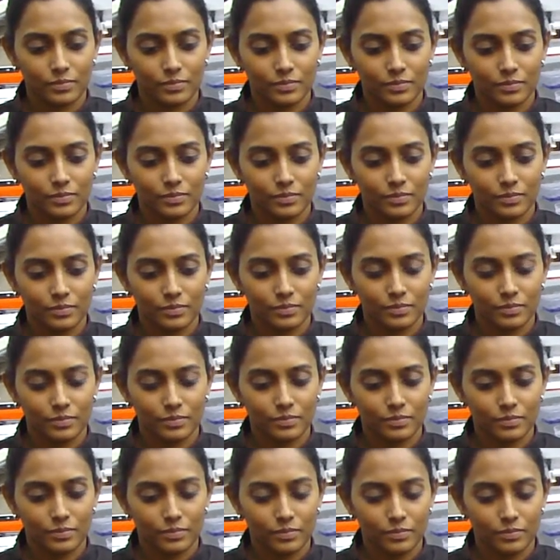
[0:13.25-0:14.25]

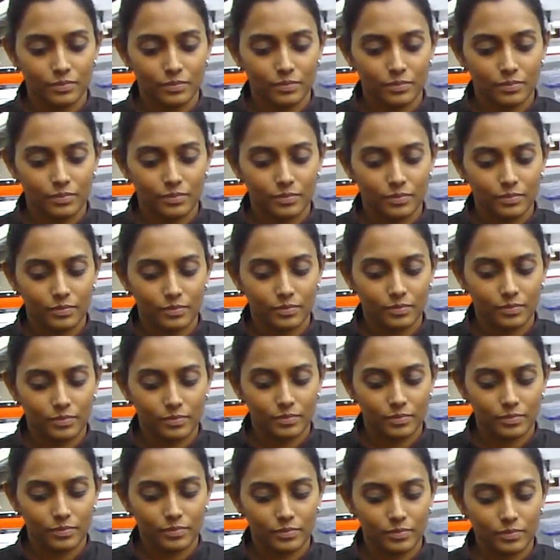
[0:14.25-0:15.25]

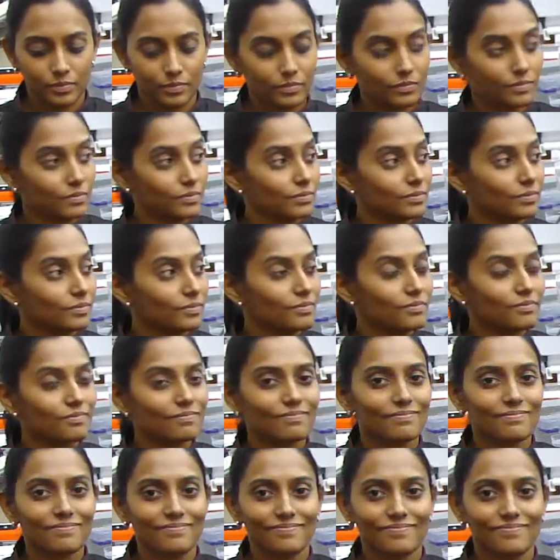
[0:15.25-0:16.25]

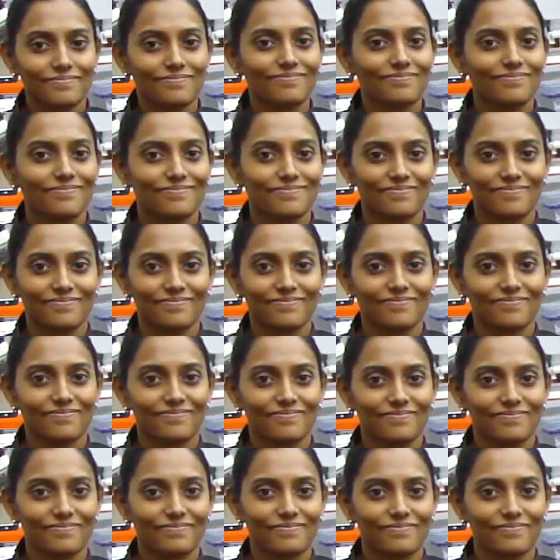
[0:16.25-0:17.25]

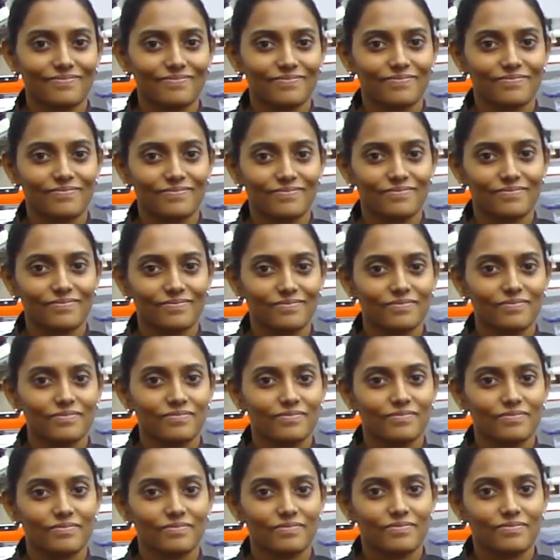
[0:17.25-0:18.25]

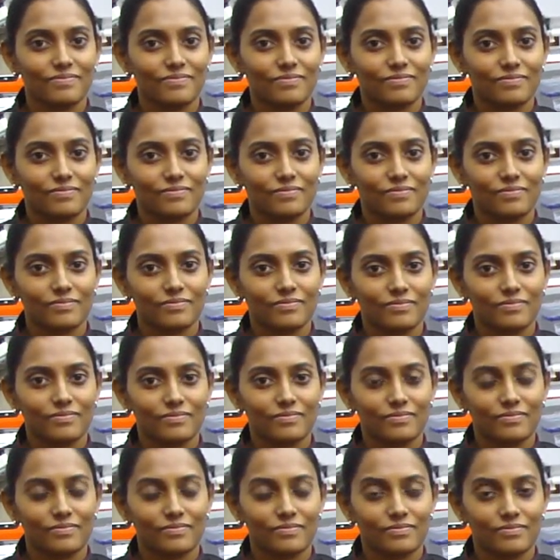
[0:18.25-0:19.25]

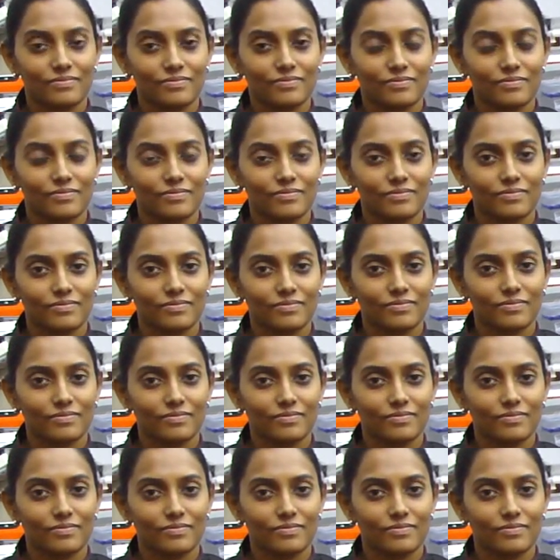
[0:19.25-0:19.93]
(not speaking)